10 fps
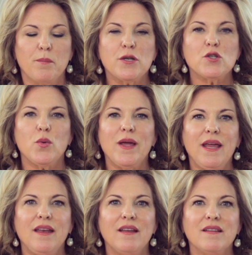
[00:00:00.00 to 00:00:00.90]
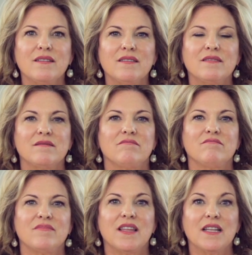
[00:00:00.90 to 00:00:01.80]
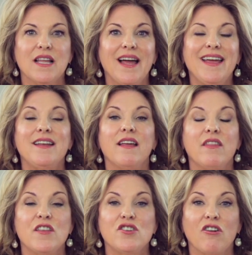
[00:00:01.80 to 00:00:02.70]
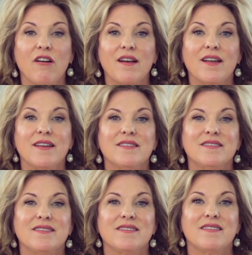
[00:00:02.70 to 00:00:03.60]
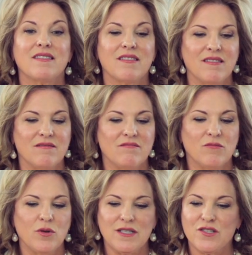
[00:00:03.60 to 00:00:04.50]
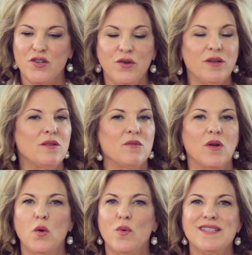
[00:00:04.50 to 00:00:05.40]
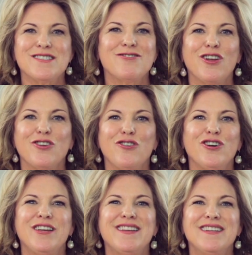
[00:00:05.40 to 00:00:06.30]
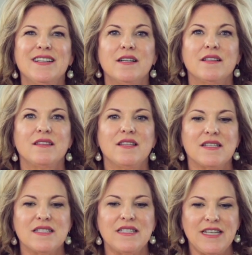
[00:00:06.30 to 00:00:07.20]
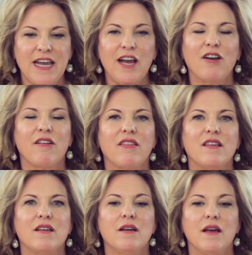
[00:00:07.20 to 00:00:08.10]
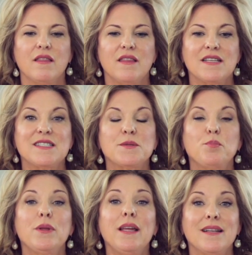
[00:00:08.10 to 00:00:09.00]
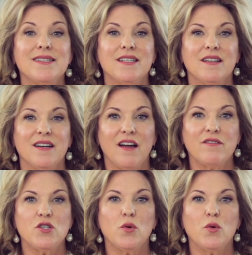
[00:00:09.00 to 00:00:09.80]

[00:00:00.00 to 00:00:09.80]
between the light and the dark, what's good and what's not good, this tear, the, the split of